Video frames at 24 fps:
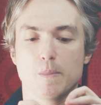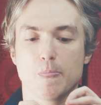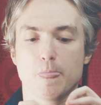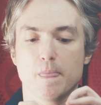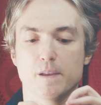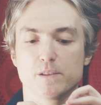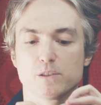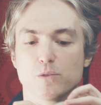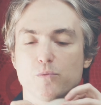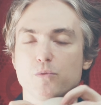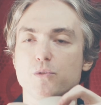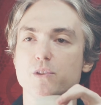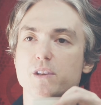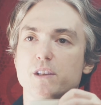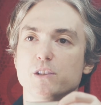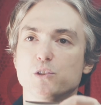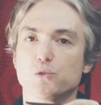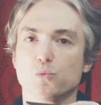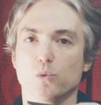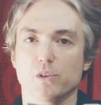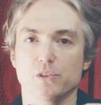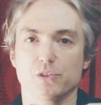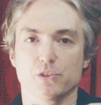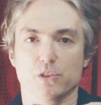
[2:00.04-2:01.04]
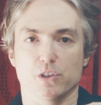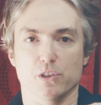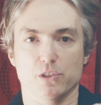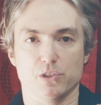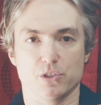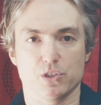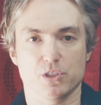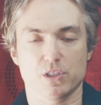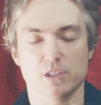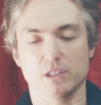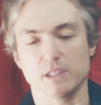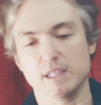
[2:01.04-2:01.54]
so these ones are
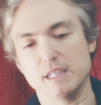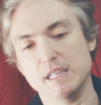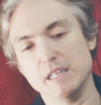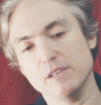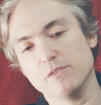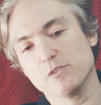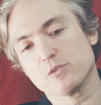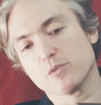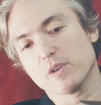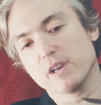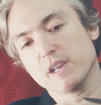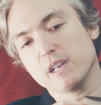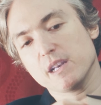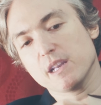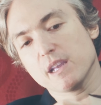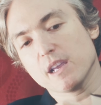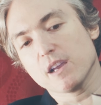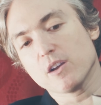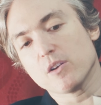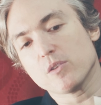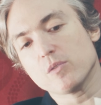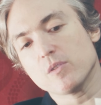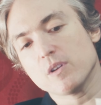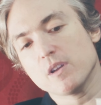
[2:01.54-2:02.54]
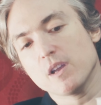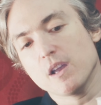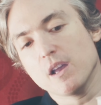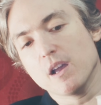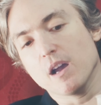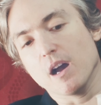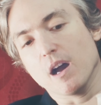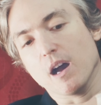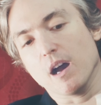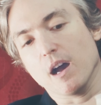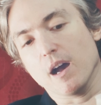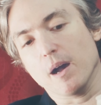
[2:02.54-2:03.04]
sleeved right now.
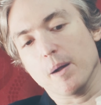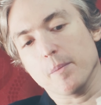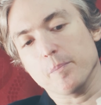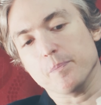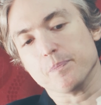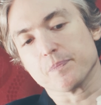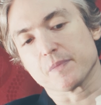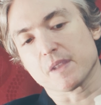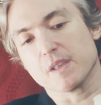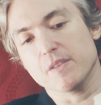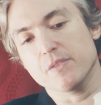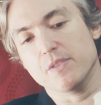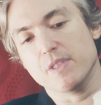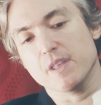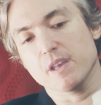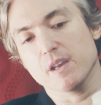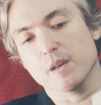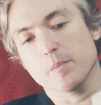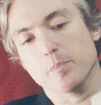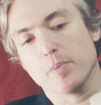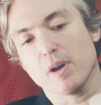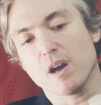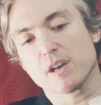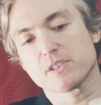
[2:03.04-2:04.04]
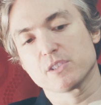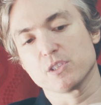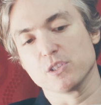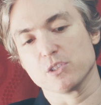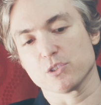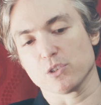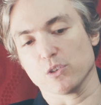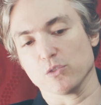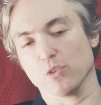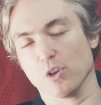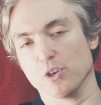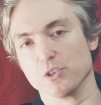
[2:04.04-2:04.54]
The boxes
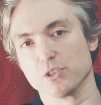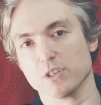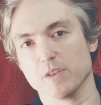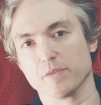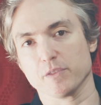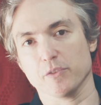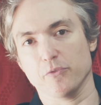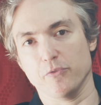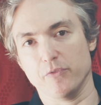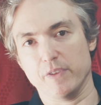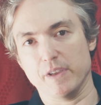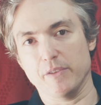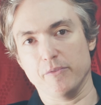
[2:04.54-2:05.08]
are large enough to fit